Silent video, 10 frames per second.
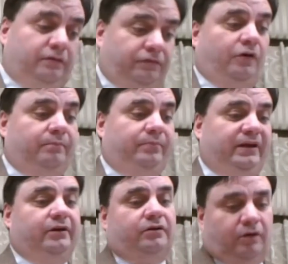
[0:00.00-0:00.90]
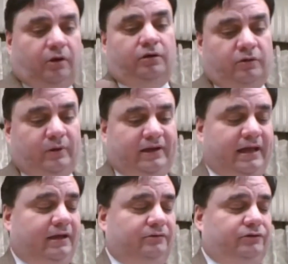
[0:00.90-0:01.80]
from Peter all the way
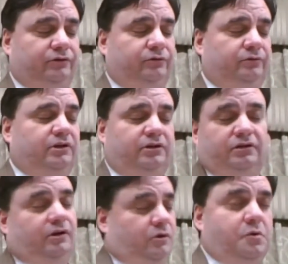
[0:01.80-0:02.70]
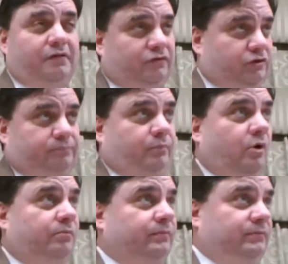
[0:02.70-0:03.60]
down to you know whoever's
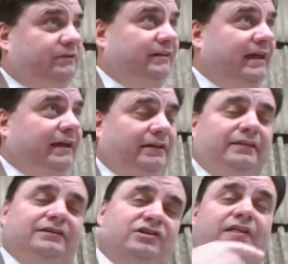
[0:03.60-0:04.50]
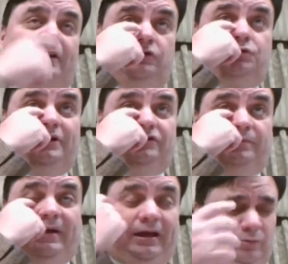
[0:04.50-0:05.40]
pope today, and they say they can trace
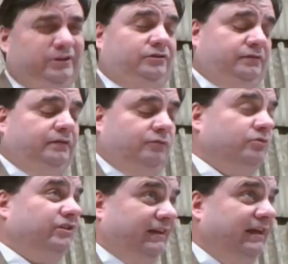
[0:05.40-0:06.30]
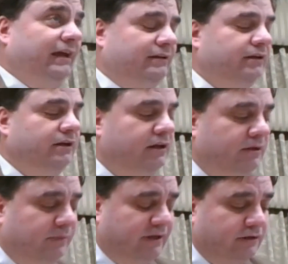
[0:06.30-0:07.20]
it back, which of course they can't
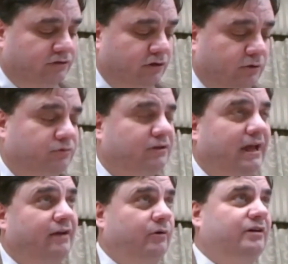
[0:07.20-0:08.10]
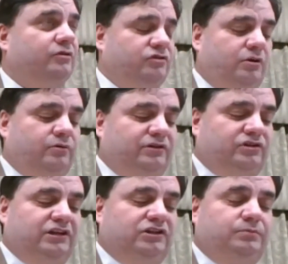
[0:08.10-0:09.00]
because those kind of records don't
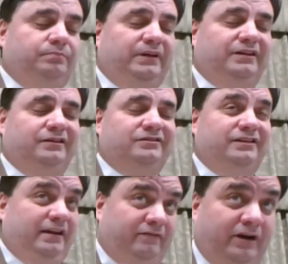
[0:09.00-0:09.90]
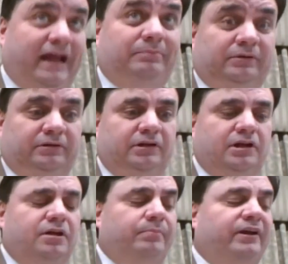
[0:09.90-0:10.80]
exist because it never happened.
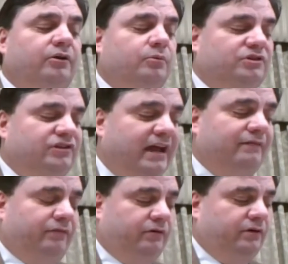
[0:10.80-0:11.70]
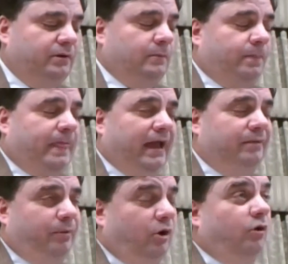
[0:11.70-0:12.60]
Peter was never
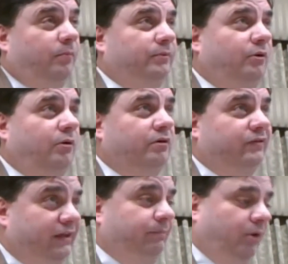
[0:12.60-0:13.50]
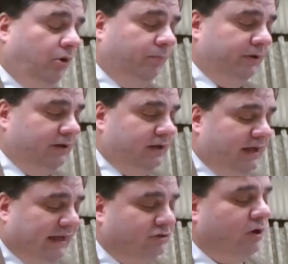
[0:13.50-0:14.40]
a pope or the pope.
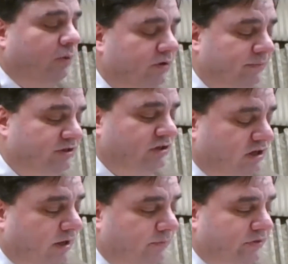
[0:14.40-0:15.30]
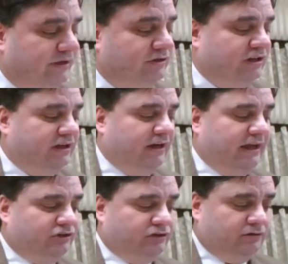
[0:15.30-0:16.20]
And so I want to mention a couple of things in
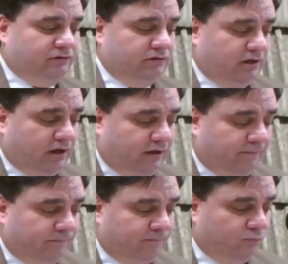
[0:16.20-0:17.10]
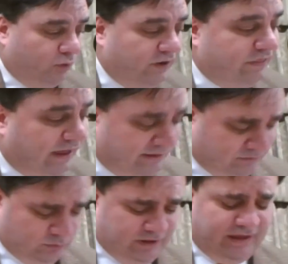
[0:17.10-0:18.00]
connection um, with,
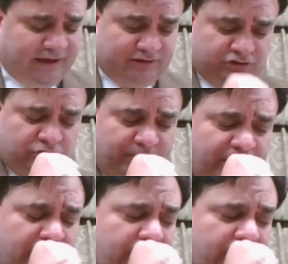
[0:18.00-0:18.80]
with that. Excuse me.